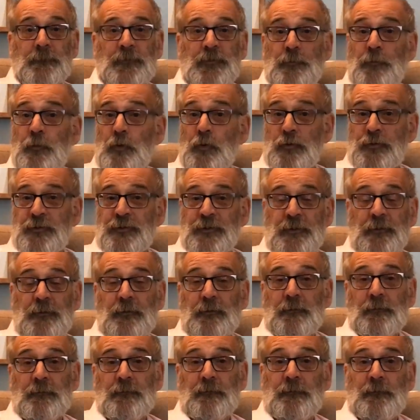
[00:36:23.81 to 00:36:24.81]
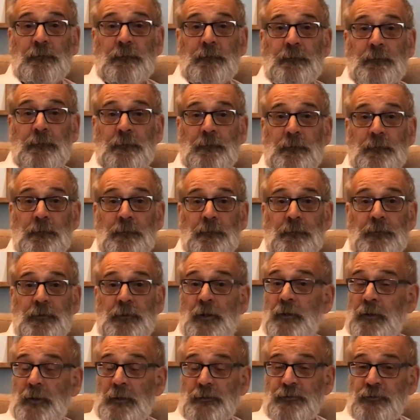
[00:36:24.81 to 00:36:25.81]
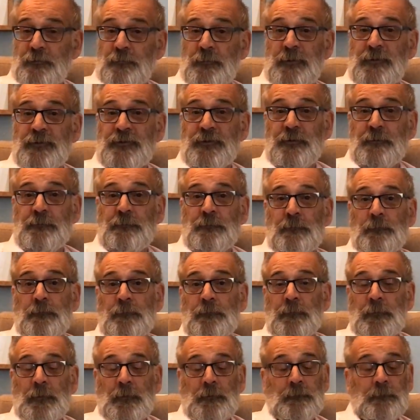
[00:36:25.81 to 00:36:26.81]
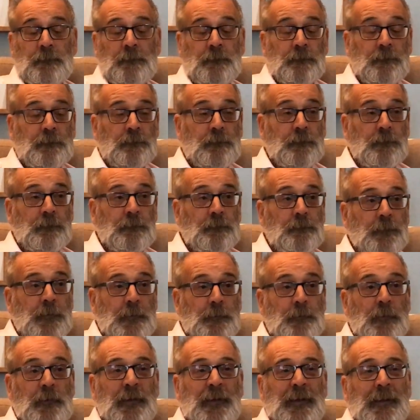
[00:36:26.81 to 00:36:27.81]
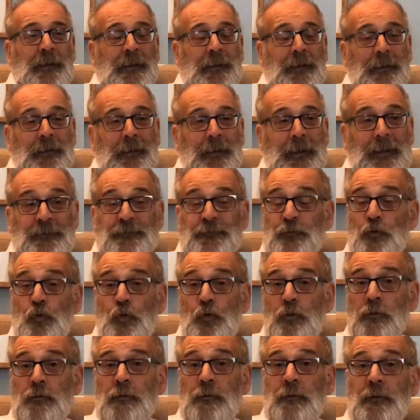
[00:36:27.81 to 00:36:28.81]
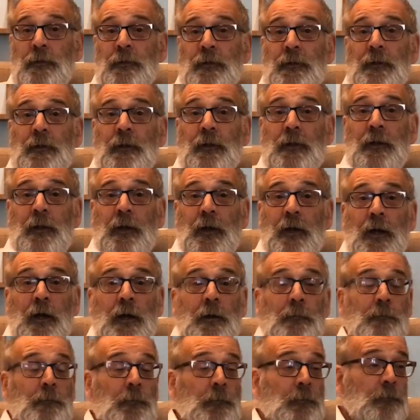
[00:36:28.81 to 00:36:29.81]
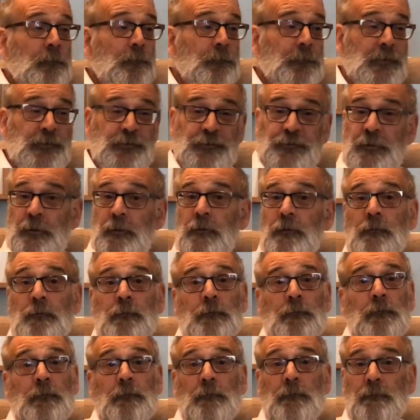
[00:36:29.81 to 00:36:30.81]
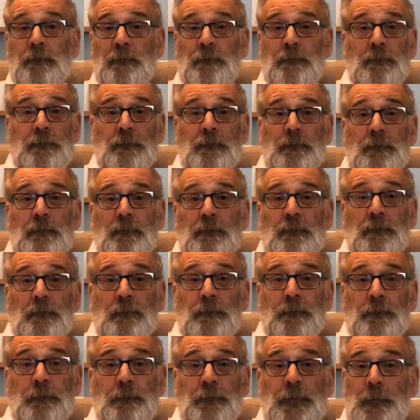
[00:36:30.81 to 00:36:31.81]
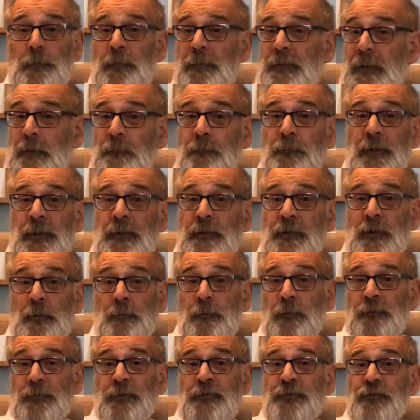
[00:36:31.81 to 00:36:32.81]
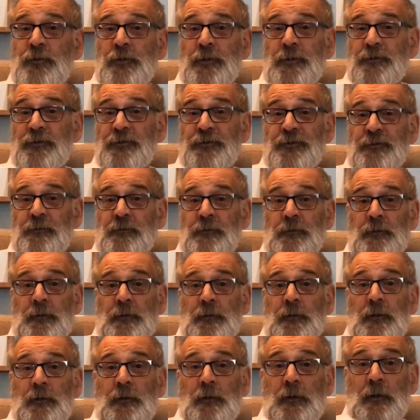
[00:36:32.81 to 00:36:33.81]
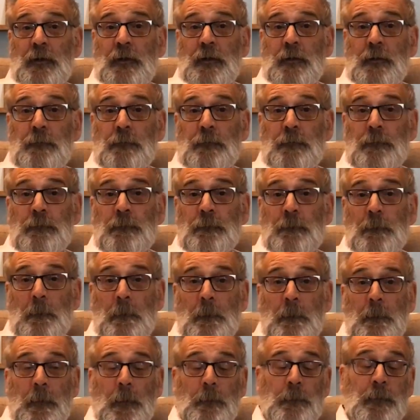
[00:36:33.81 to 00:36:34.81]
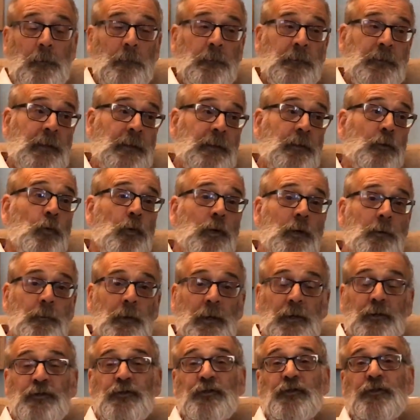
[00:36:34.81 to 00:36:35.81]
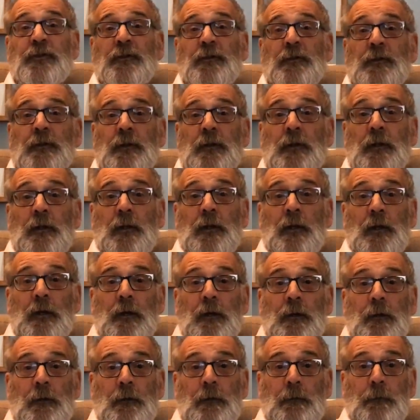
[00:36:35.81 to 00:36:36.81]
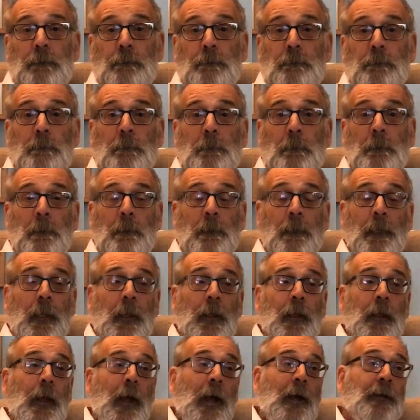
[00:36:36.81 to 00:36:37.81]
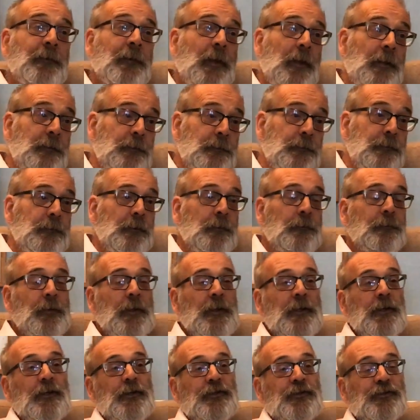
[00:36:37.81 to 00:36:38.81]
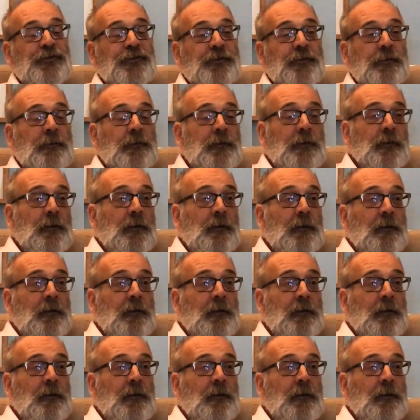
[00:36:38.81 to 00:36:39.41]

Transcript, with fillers: supporting young LGBT mm. people at all. Um, there's still people getting beaten up on the streets. Um, people getting queer bashed. Um, and then there's